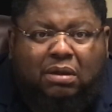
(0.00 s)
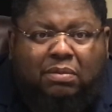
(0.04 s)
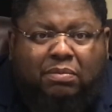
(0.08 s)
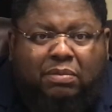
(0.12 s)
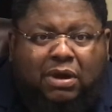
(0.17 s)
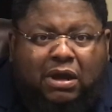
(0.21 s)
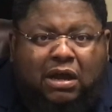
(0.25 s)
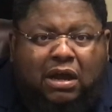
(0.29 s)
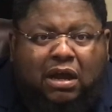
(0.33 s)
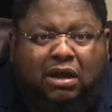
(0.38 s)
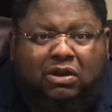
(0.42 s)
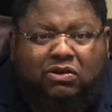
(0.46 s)

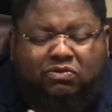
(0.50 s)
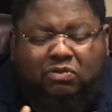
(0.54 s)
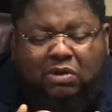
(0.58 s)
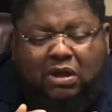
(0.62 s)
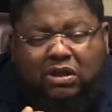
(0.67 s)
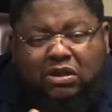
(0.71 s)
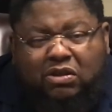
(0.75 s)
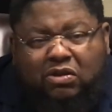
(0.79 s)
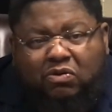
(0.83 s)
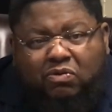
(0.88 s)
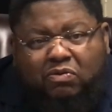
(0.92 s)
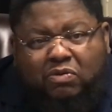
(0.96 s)
Because
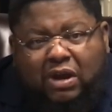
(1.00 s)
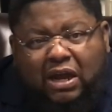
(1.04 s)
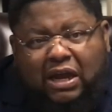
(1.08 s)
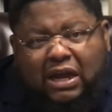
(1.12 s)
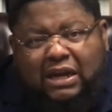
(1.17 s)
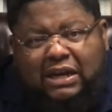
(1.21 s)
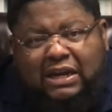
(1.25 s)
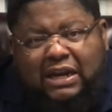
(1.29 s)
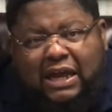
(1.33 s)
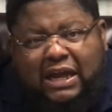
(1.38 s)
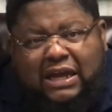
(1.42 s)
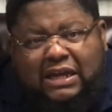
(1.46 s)
whether you
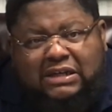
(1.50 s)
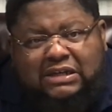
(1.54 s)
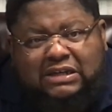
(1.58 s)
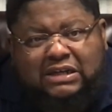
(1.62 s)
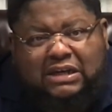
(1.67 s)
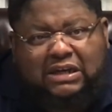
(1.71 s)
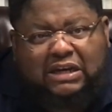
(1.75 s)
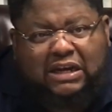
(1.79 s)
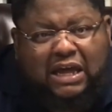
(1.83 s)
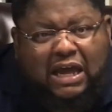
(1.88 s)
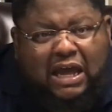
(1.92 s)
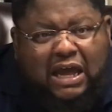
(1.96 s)
recognize it or
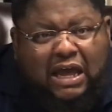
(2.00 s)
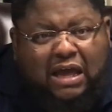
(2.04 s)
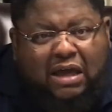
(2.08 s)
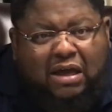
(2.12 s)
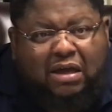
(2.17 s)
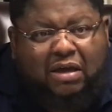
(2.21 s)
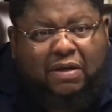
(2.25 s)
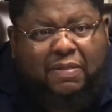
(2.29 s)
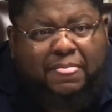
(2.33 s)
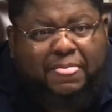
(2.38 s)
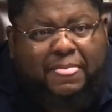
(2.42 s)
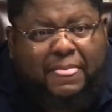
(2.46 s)
not,
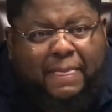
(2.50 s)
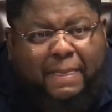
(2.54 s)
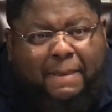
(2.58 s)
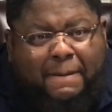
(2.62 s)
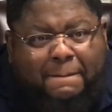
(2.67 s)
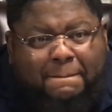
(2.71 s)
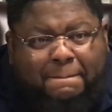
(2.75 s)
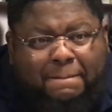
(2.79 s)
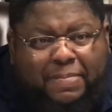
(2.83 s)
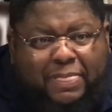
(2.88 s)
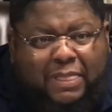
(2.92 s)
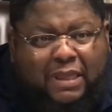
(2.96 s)

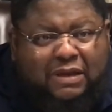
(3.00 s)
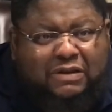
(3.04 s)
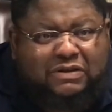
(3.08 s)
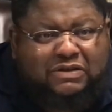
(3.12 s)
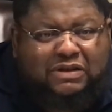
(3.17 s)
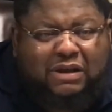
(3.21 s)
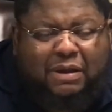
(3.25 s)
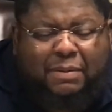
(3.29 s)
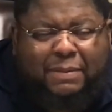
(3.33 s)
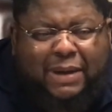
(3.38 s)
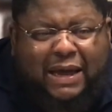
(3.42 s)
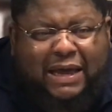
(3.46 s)

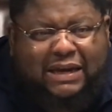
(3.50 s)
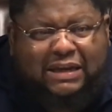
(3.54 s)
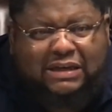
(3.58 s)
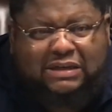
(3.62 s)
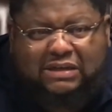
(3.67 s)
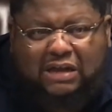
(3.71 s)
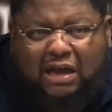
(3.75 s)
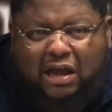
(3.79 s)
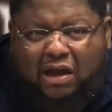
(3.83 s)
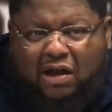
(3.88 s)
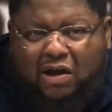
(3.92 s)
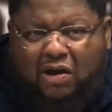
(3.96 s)
somebody's
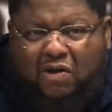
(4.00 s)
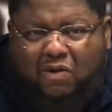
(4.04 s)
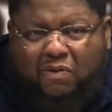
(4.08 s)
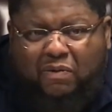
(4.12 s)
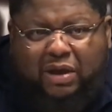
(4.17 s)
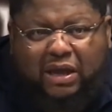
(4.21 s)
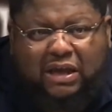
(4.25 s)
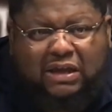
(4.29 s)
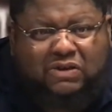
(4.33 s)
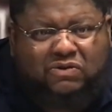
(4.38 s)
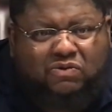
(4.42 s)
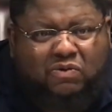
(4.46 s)

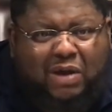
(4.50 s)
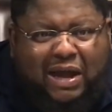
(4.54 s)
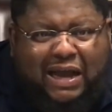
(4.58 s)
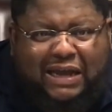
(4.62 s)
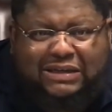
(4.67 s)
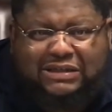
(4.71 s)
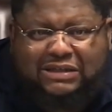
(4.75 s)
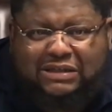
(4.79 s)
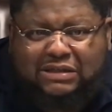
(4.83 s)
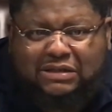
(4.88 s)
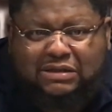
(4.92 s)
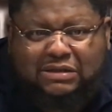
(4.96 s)
always
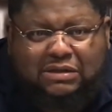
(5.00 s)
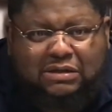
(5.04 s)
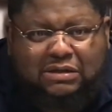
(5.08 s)
watching.